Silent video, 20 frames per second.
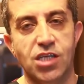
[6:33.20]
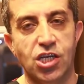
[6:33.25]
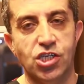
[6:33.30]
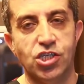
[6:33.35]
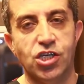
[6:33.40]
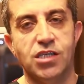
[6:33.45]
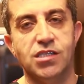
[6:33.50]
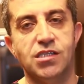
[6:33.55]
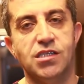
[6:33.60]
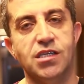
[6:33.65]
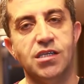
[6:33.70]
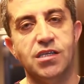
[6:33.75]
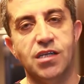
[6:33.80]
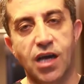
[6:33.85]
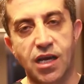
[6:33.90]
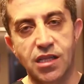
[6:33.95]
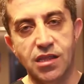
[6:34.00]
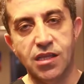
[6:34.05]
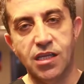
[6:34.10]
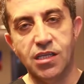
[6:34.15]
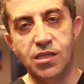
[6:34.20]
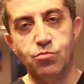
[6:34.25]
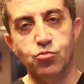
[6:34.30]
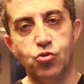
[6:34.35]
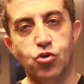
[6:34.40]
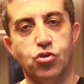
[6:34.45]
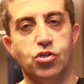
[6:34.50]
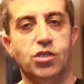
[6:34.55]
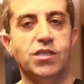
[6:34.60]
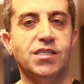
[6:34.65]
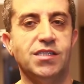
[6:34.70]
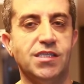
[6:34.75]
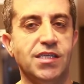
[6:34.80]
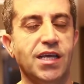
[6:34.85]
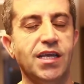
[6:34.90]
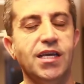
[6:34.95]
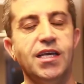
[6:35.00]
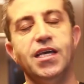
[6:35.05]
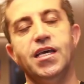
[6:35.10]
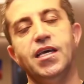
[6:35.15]
This meal contains
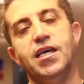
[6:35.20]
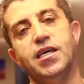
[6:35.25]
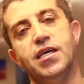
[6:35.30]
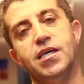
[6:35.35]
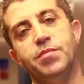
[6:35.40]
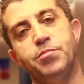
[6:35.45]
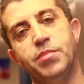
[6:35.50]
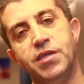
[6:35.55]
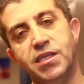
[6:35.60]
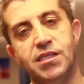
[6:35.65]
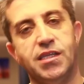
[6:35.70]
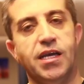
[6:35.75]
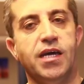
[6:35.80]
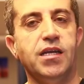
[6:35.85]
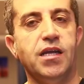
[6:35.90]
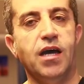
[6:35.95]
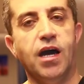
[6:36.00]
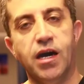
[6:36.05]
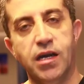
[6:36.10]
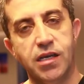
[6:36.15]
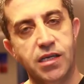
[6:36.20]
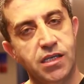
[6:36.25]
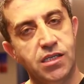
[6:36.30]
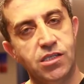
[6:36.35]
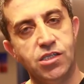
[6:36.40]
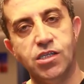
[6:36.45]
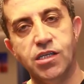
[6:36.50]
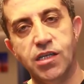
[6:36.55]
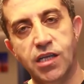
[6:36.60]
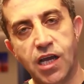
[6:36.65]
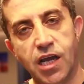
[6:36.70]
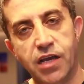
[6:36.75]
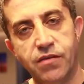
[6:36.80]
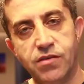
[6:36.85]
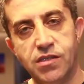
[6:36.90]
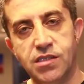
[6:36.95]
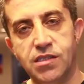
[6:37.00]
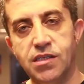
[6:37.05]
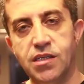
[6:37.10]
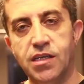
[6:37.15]
sufficient vitamins and
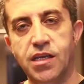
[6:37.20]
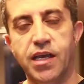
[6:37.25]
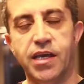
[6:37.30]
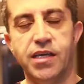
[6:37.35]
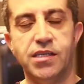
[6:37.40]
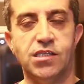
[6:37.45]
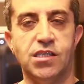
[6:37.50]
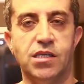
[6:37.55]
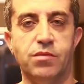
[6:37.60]
proteins